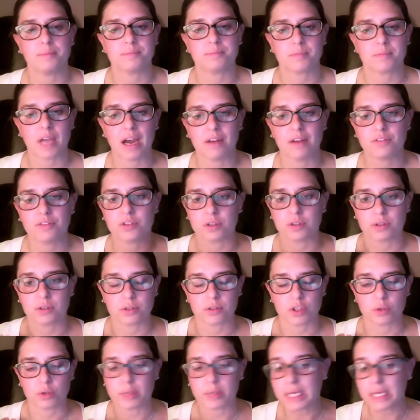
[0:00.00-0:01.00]
after
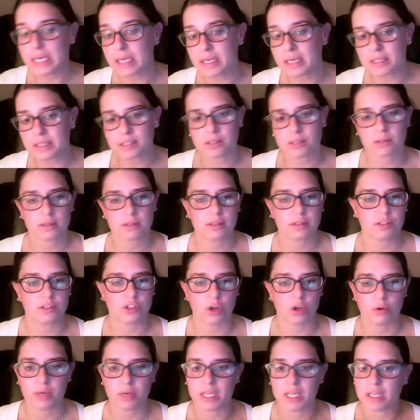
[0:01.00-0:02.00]
you eat,
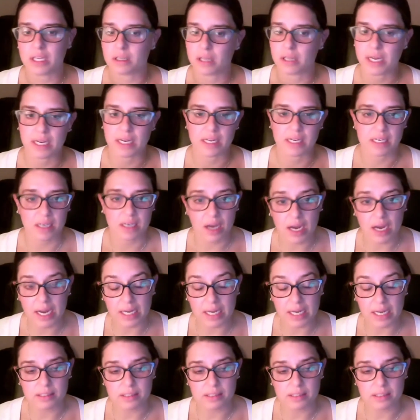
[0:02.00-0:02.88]
don't eat late at night,